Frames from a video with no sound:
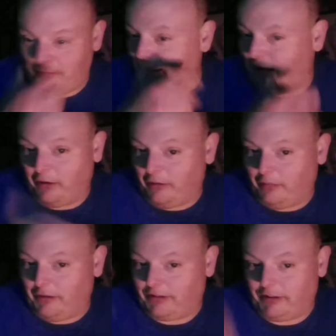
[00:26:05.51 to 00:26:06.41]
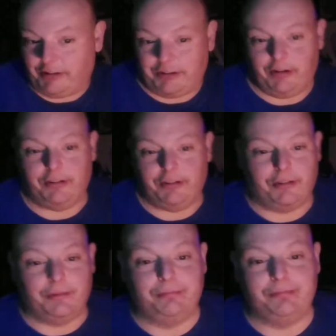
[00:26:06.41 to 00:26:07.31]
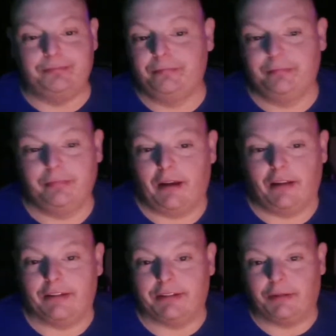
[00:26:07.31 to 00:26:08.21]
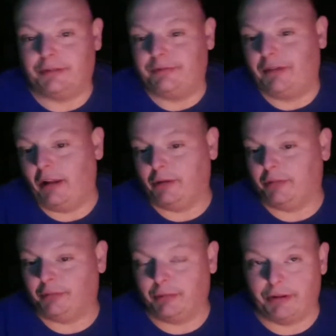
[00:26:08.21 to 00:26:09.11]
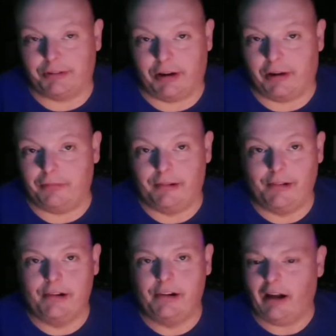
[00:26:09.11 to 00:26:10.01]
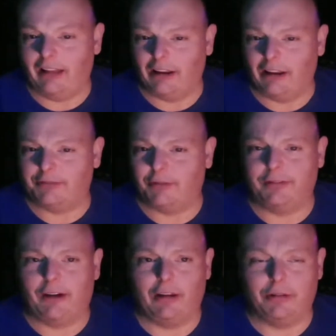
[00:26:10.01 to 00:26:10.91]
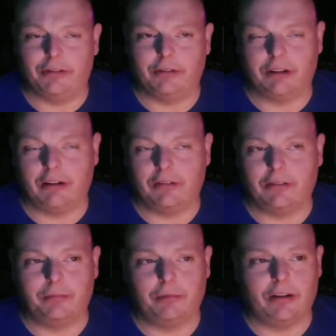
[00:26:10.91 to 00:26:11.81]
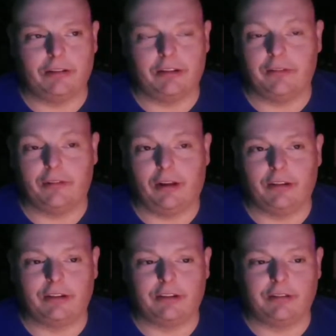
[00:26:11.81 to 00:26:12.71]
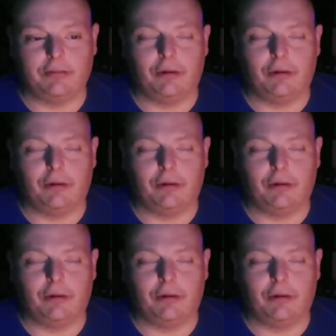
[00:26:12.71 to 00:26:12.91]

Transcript: My algorithm doesn't get shared unless it goes to followers, pretty much. I lost 4 followers. I was kind of depressed. I never lost any.